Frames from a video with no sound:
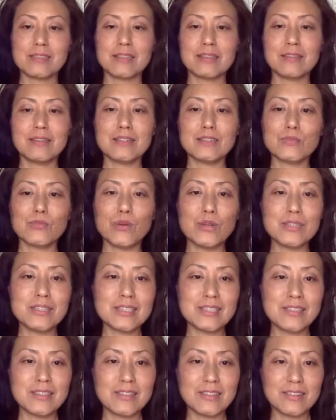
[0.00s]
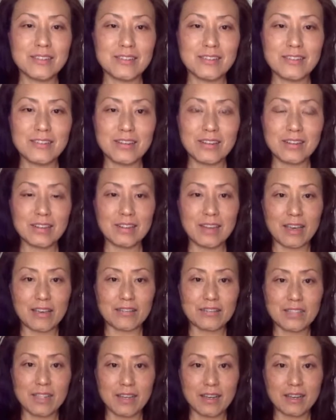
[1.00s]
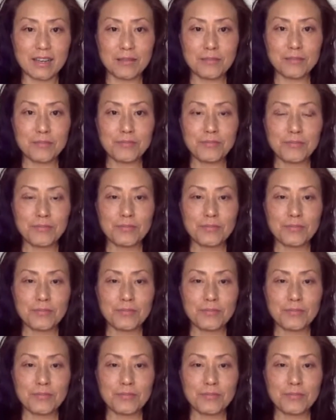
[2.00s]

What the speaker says: at least once in their lifetime.